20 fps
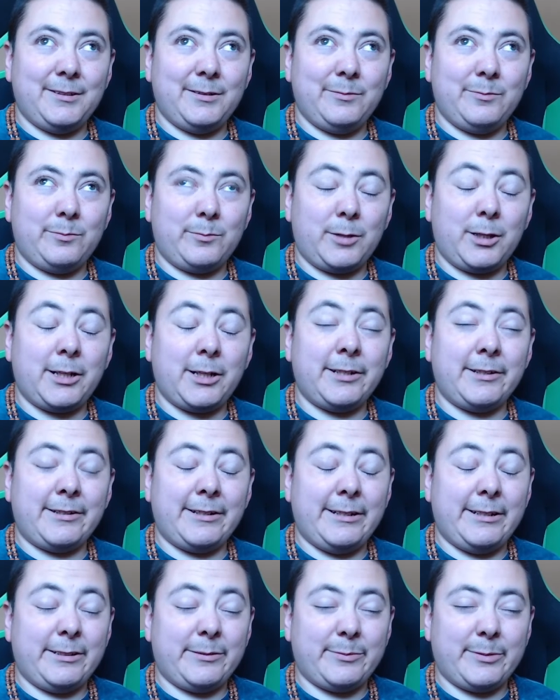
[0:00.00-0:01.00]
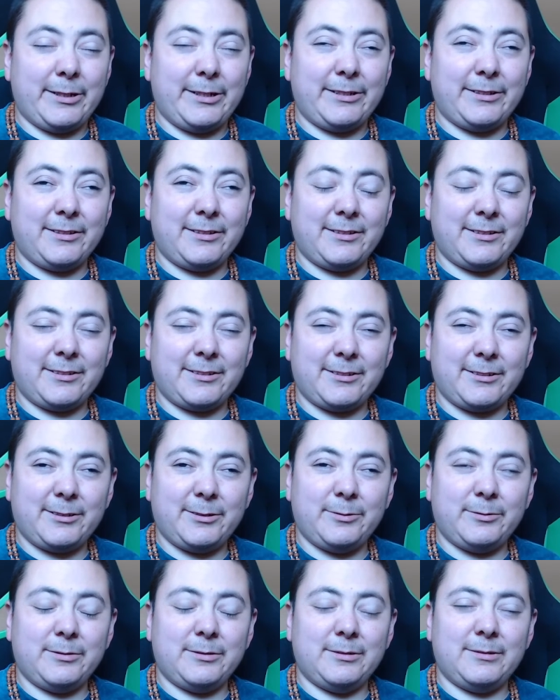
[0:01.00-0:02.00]
Mercury is placed
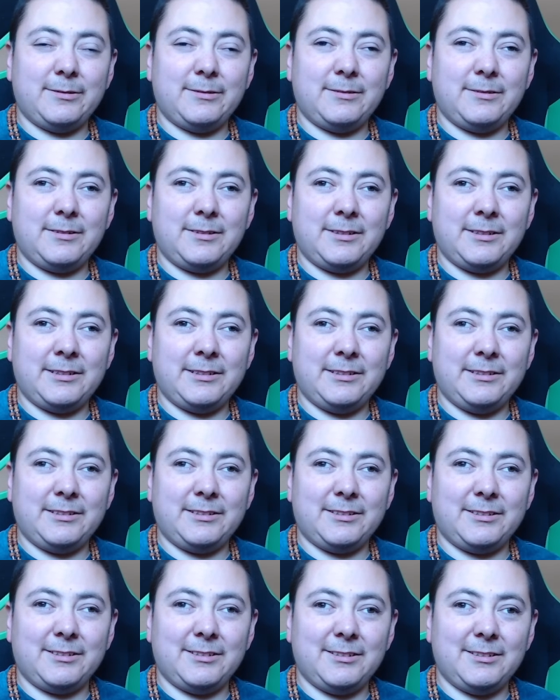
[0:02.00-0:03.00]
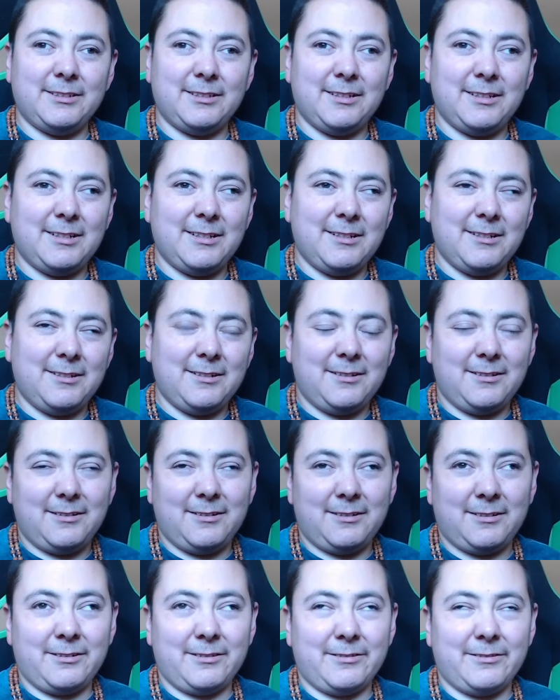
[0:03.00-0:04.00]
too, because
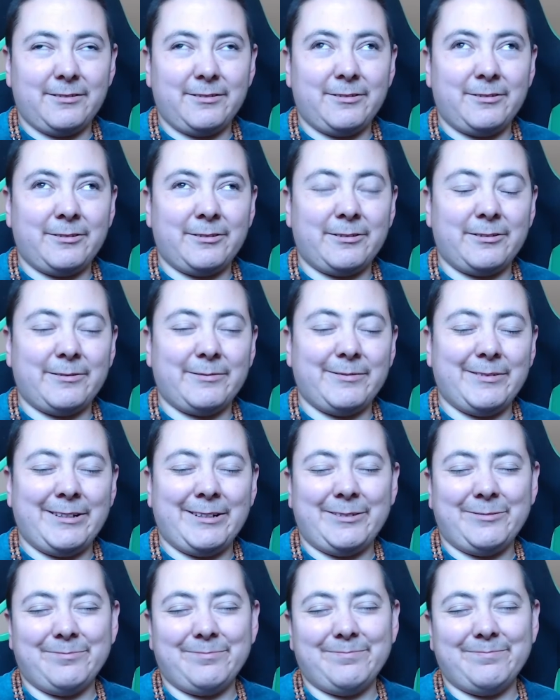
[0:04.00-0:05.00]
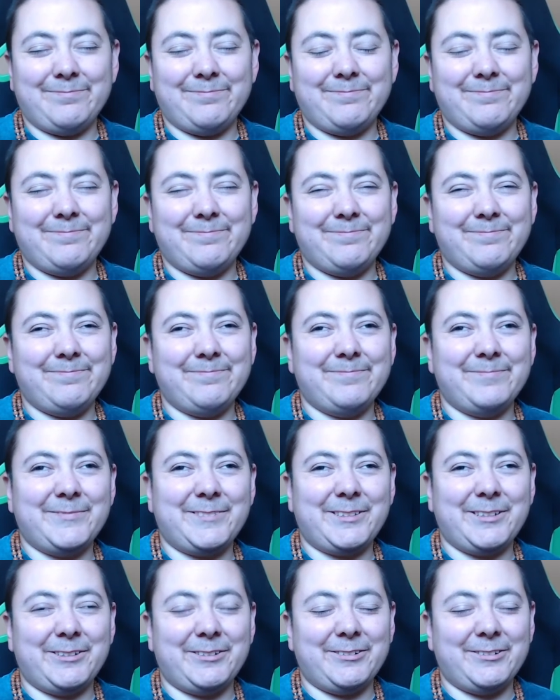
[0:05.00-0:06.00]
or yeah.
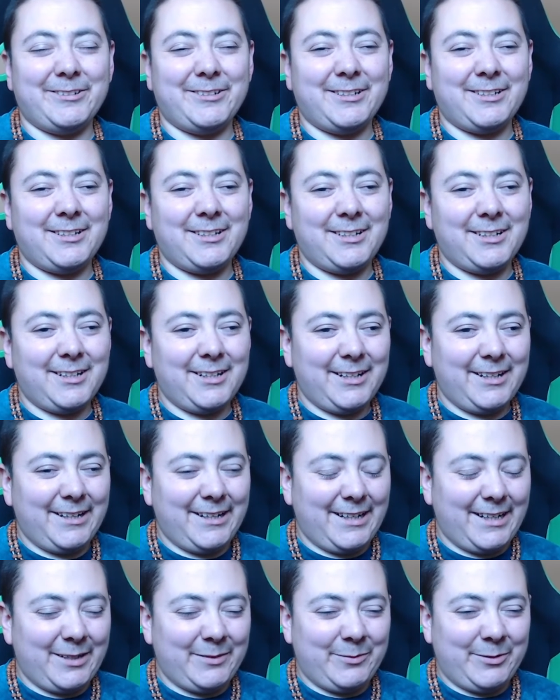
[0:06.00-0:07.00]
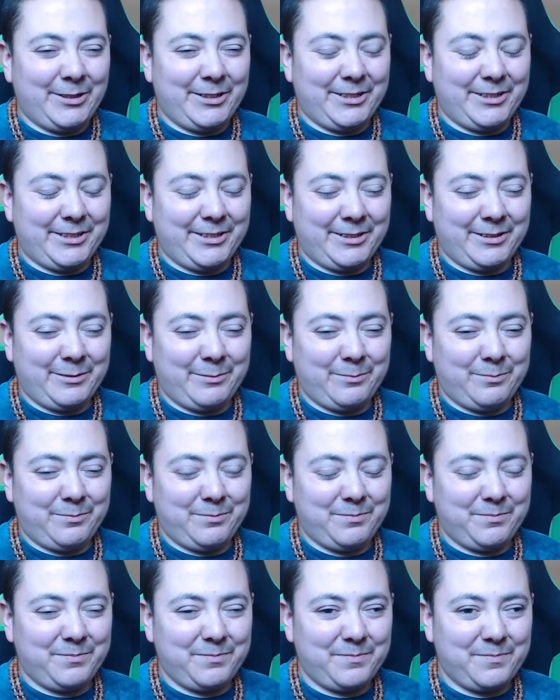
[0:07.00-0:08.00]
So, I
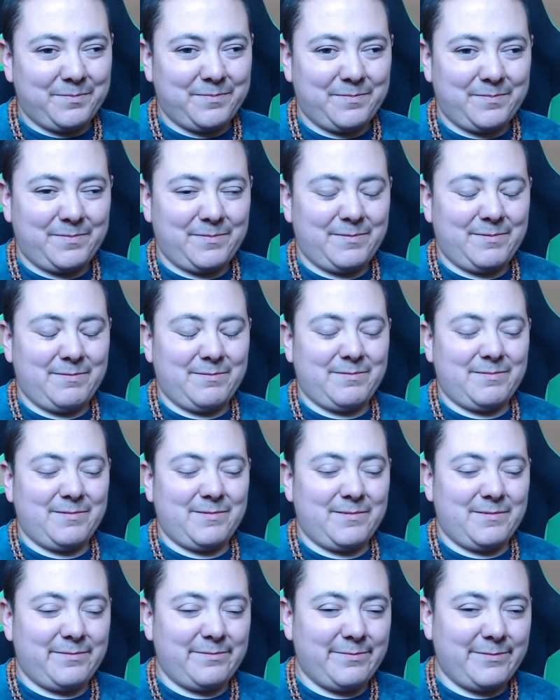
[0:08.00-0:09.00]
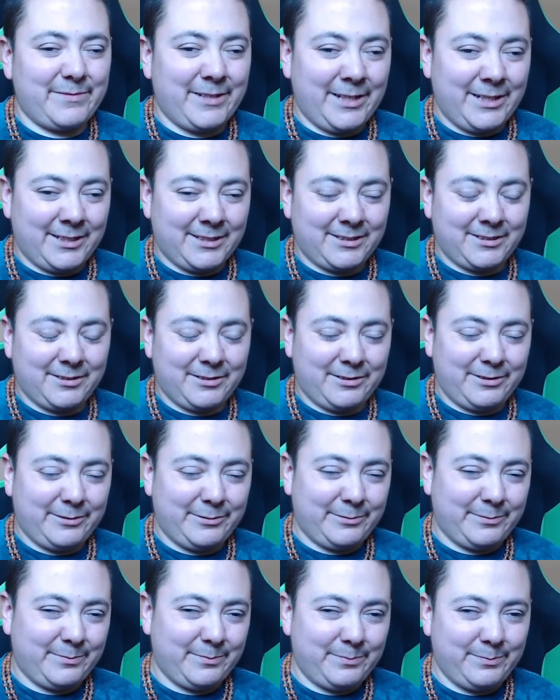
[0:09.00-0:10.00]
mean, yeah. So
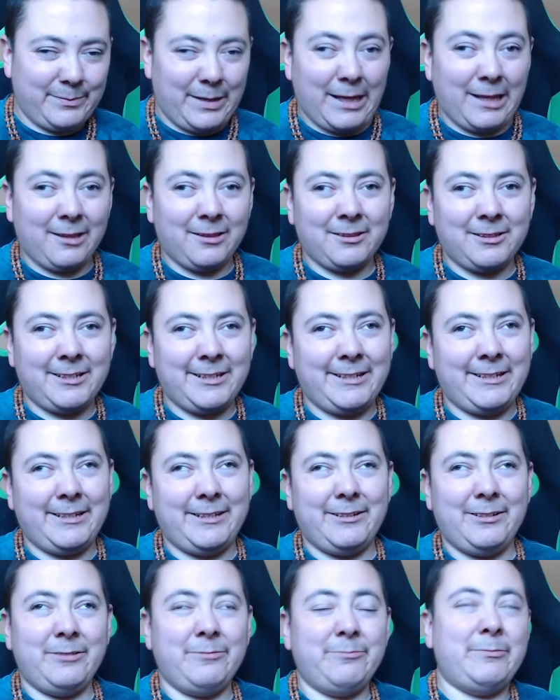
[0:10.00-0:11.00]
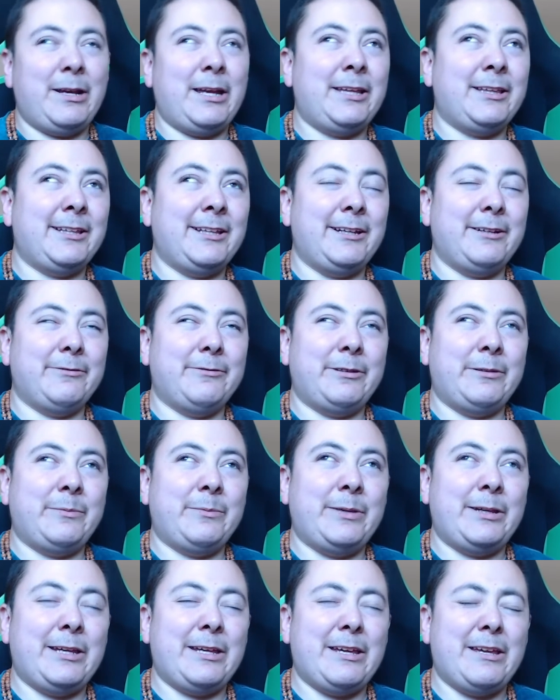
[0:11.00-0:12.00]
you mainly it would
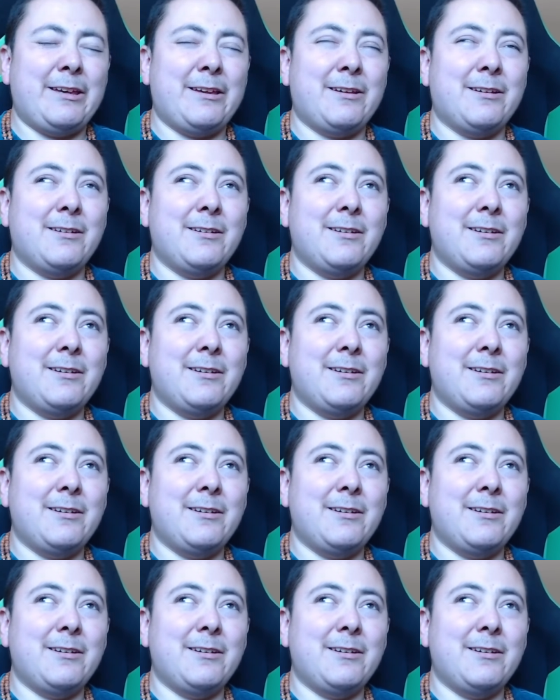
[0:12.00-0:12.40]
be